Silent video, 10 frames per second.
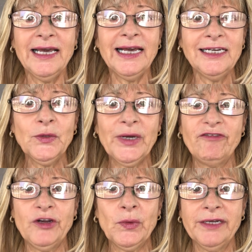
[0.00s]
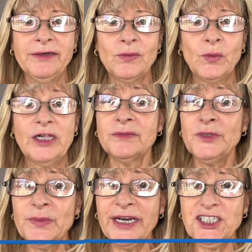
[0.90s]
Hello everyone,
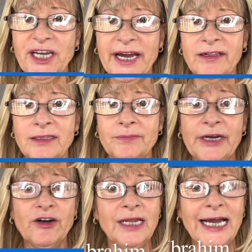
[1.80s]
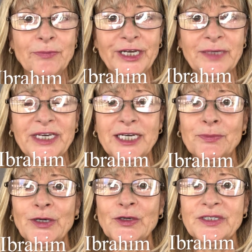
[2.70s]
welcome to my channel. Meral Ibrahim here,
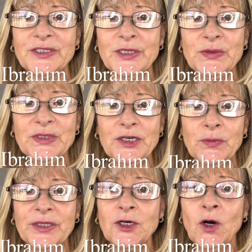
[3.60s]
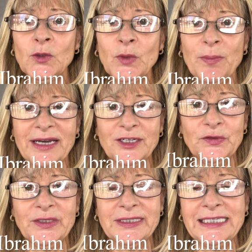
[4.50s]
broker associate with Coldwell
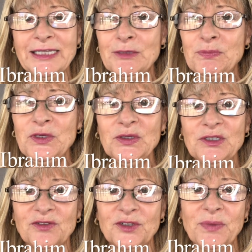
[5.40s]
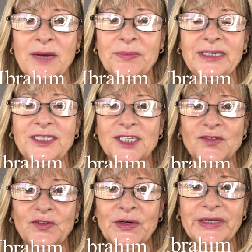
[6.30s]
Banker Realty in the beautiful Palm
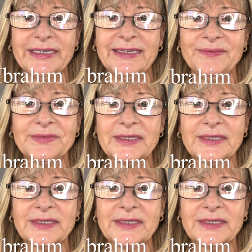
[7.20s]
Beaches, Florida.